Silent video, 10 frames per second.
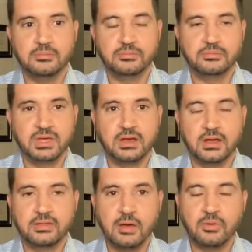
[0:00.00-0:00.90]

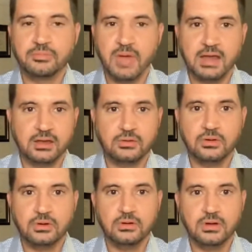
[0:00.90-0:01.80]
because I was
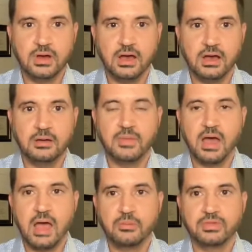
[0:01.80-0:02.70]
bilingual.
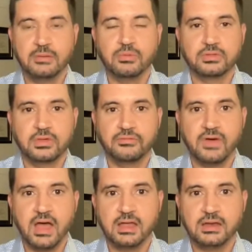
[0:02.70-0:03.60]
I was able to
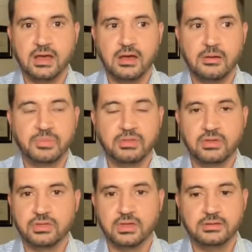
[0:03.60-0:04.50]
find a
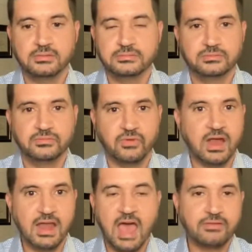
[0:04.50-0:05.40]
position
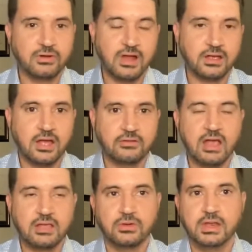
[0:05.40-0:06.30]
right after I
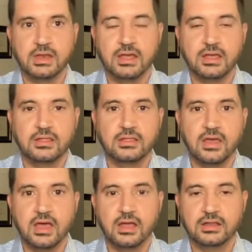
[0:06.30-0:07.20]
graduated in
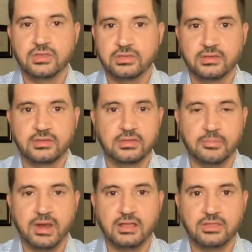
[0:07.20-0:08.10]
logistics and
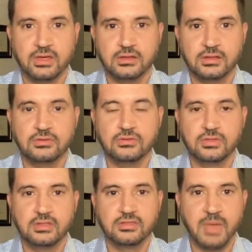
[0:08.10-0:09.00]
supply chain
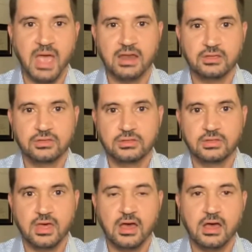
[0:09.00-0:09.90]
using Spanish,
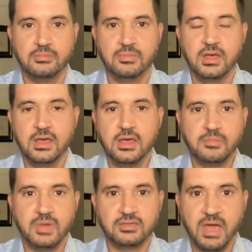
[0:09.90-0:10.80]

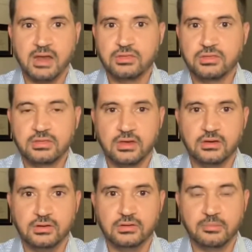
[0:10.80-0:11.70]
my Spanish
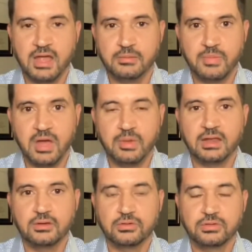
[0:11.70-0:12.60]
skills and my
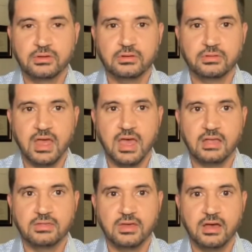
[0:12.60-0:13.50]
bilingual skills
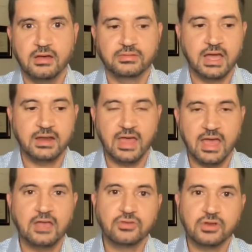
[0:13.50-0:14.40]
as kind of
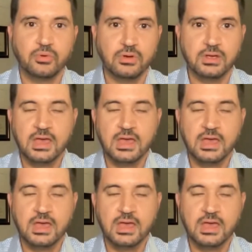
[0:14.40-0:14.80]
that entry point.